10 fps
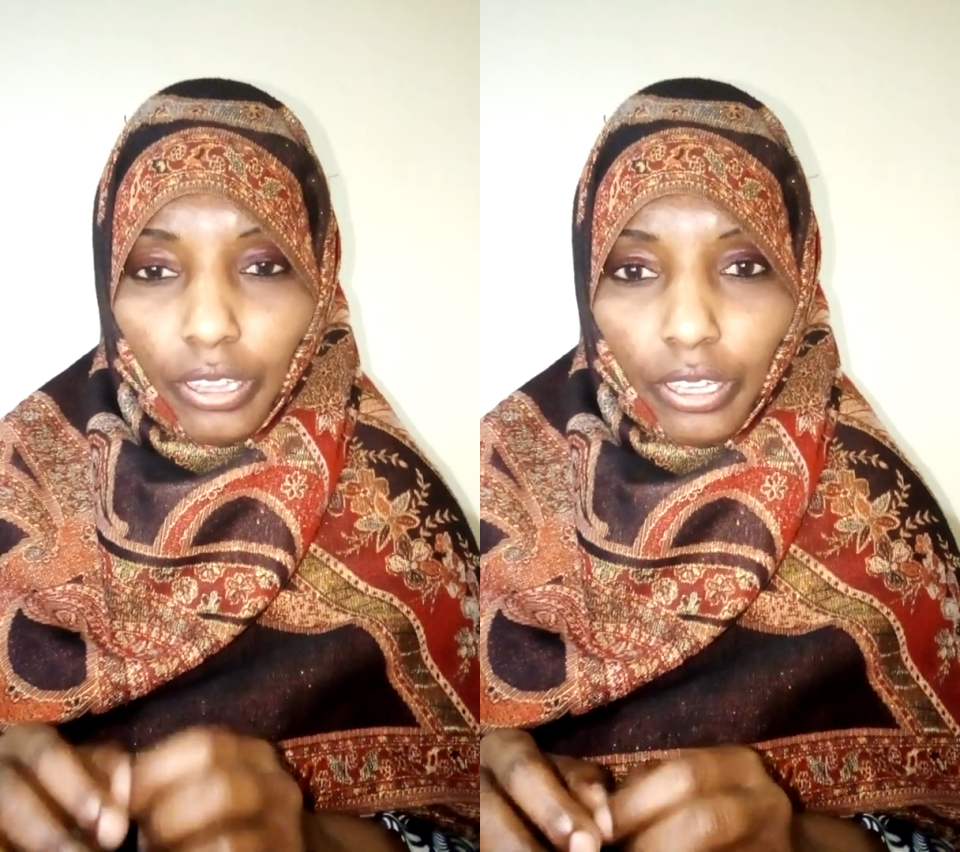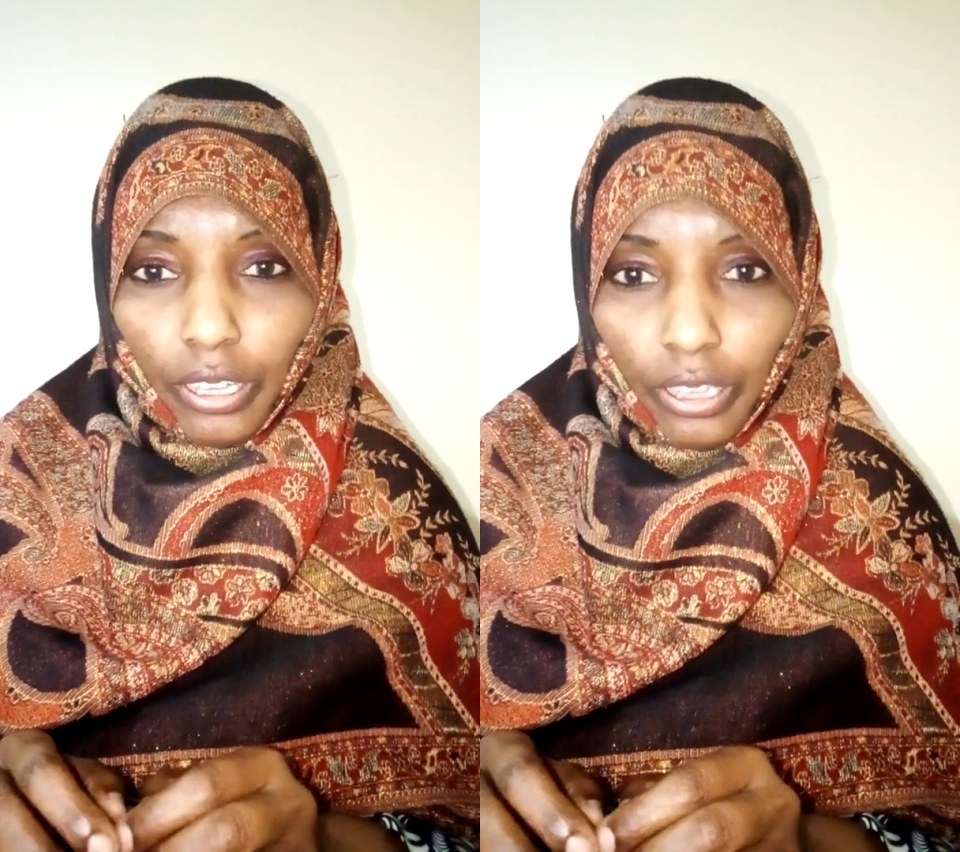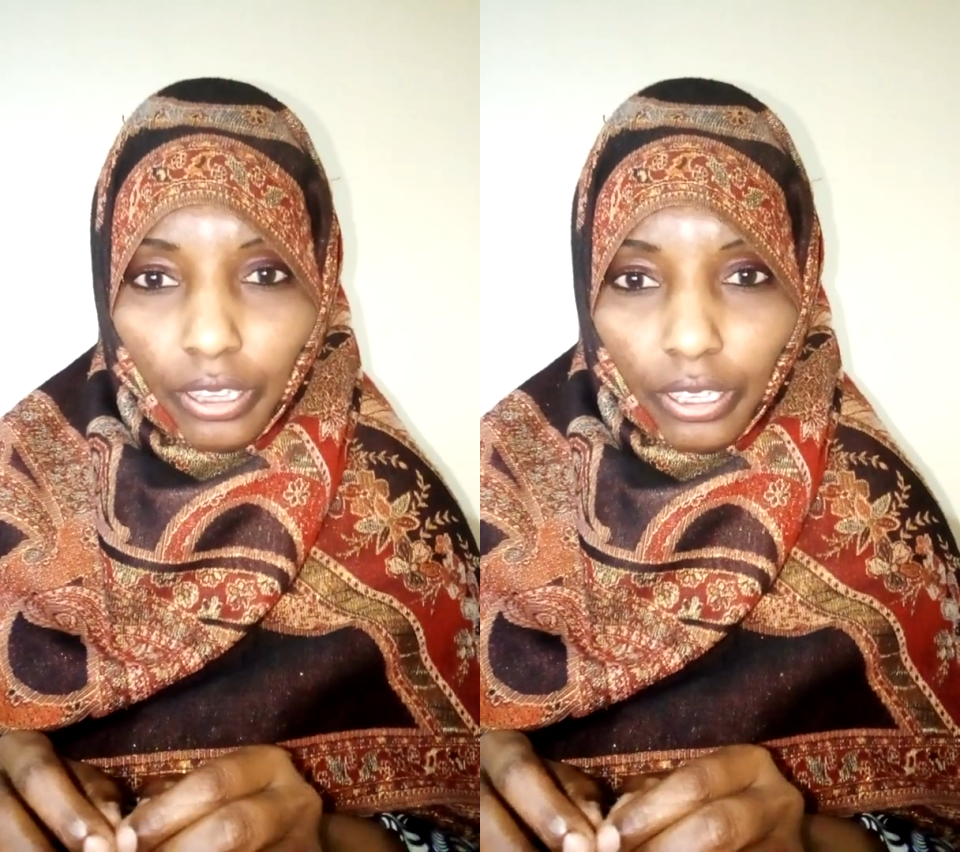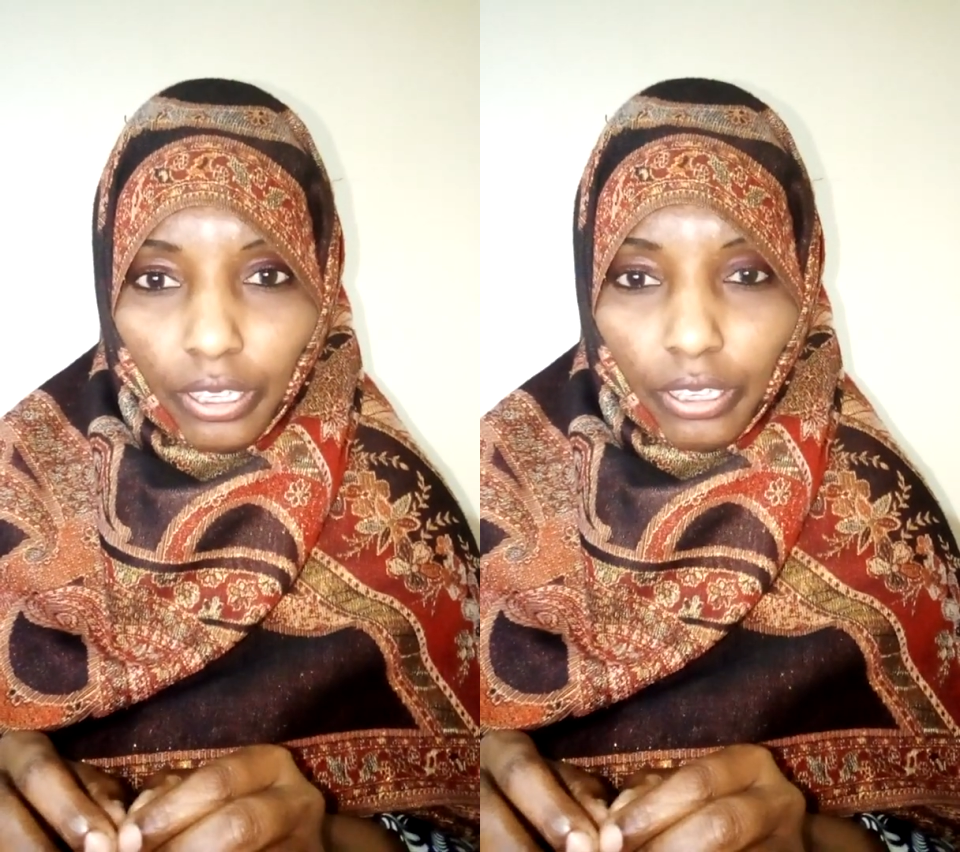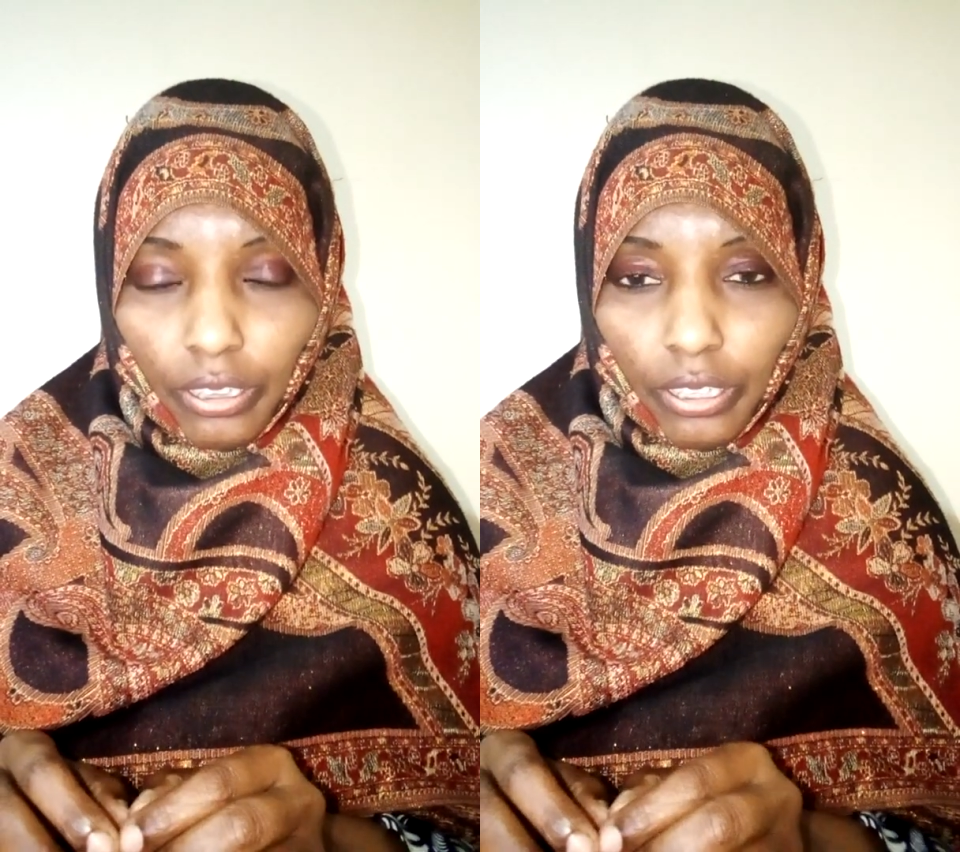
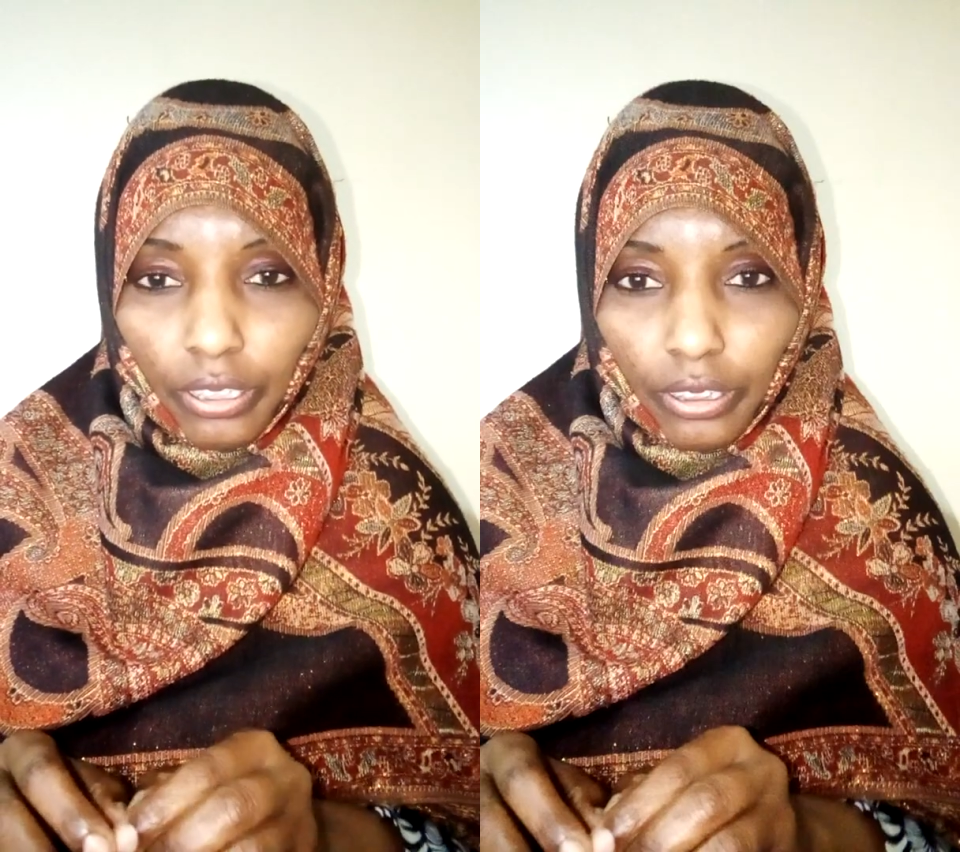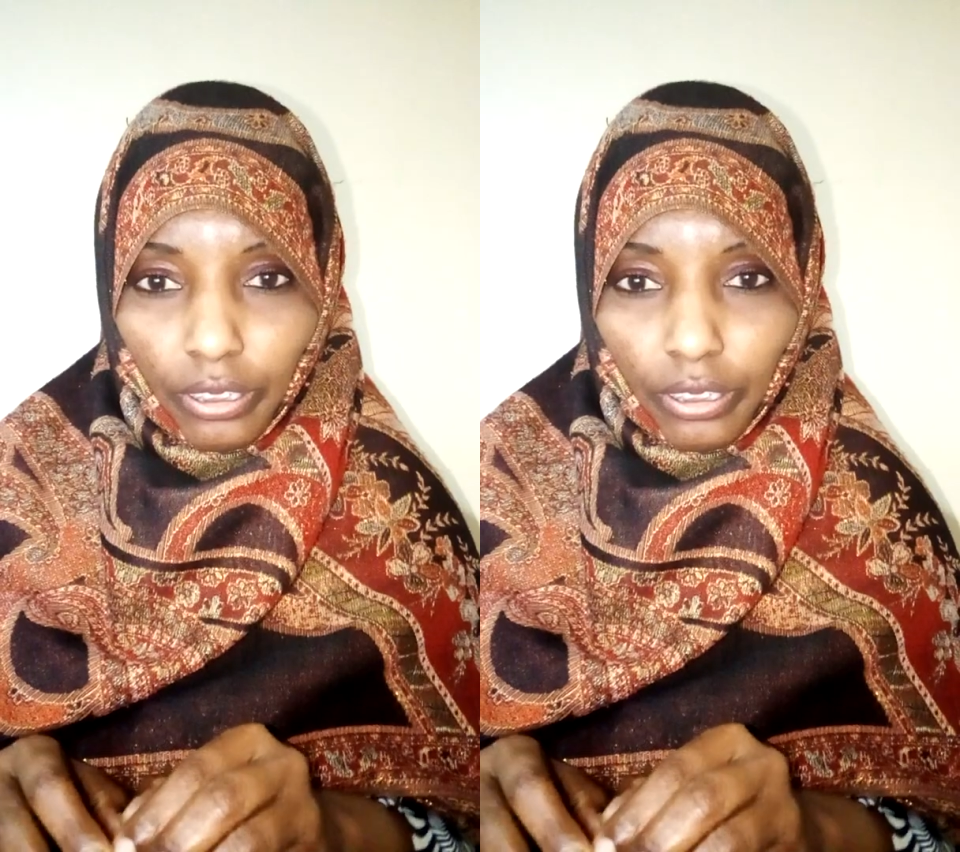the